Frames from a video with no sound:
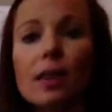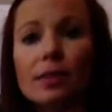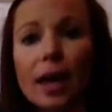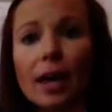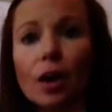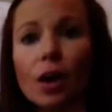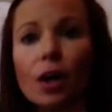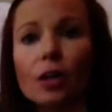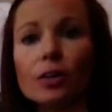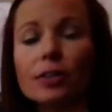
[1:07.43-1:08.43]
they
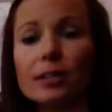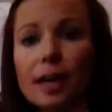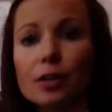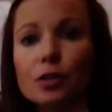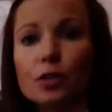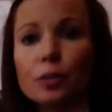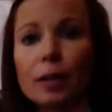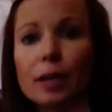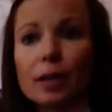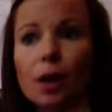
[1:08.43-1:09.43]
are said to
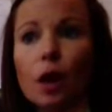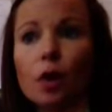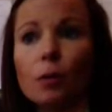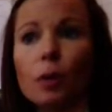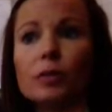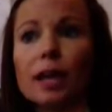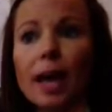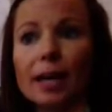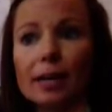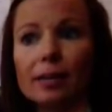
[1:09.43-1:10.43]
be
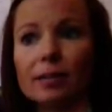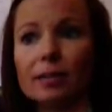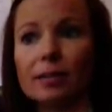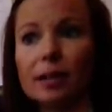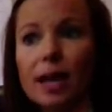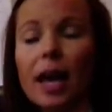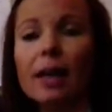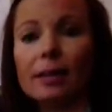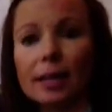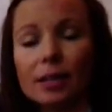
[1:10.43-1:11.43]
homozygous,
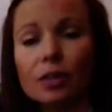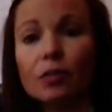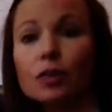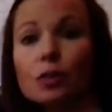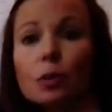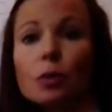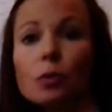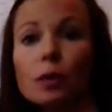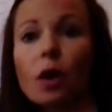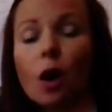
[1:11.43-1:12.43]
and the individual
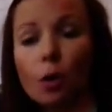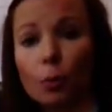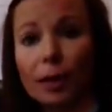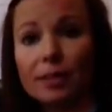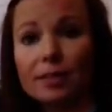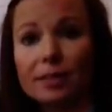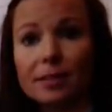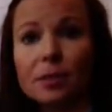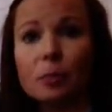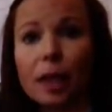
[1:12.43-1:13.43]
will always
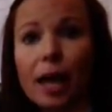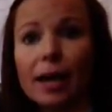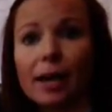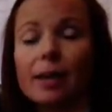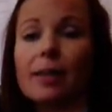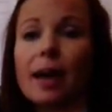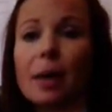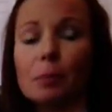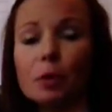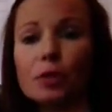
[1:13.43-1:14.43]
display
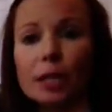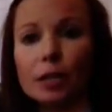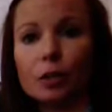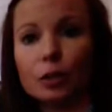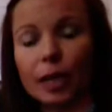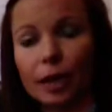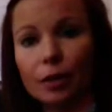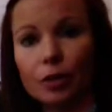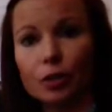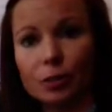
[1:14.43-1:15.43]
that particular
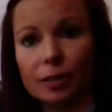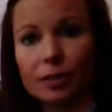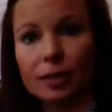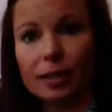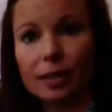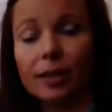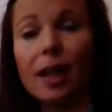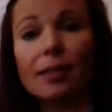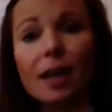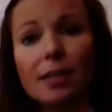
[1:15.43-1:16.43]
characteristic
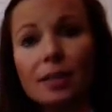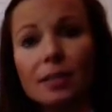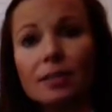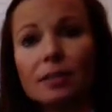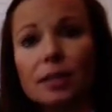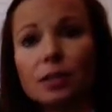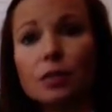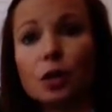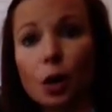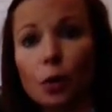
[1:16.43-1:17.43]
that these
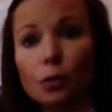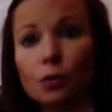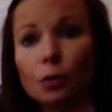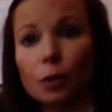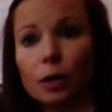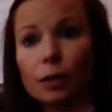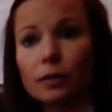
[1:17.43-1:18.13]
alleles code for.